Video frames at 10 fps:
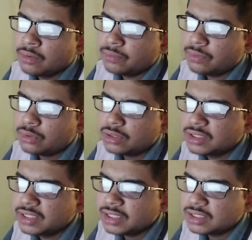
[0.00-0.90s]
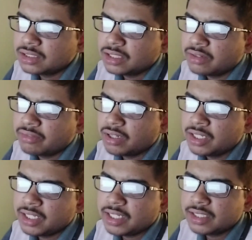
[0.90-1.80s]
For this,
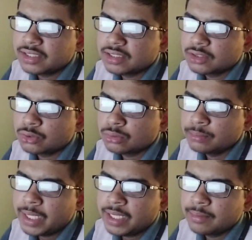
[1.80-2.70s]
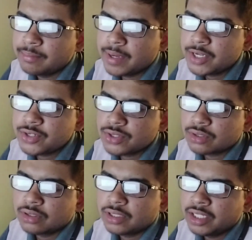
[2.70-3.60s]
one needs to be
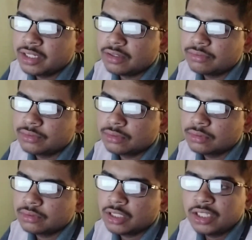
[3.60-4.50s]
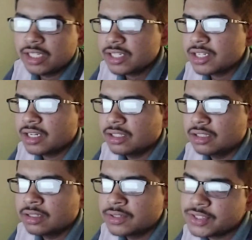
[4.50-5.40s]
mature enough to understand
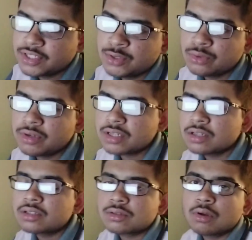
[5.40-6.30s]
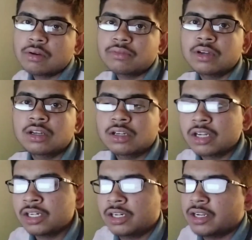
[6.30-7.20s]
the situations of a
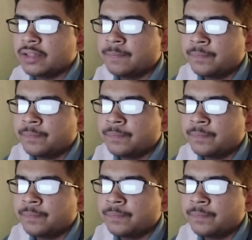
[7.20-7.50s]
country.